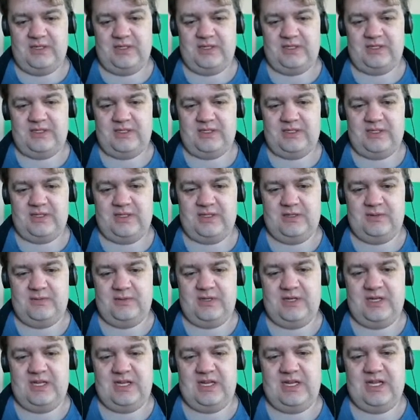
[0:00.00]
It's
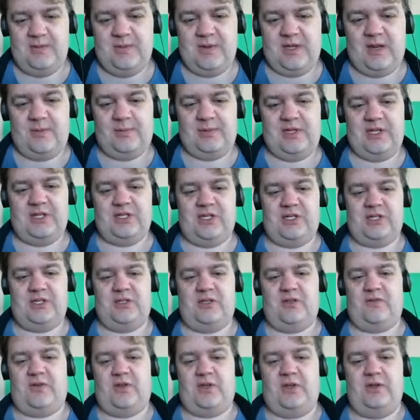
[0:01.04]
nearly been a pleasure
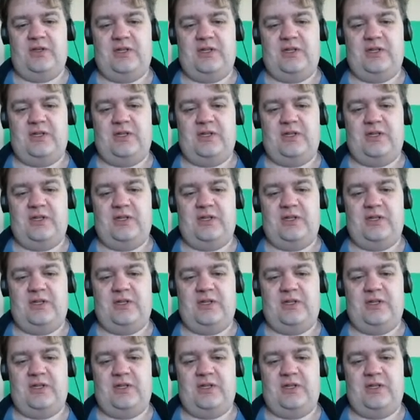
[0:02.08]
serving you.